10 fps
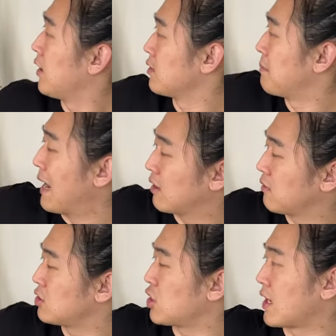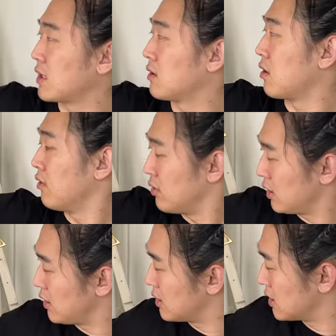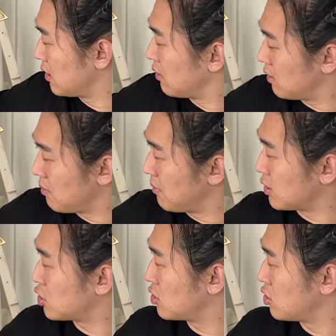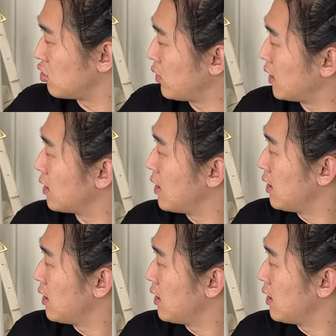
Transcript: The back of the jacket, there really isn't much to it.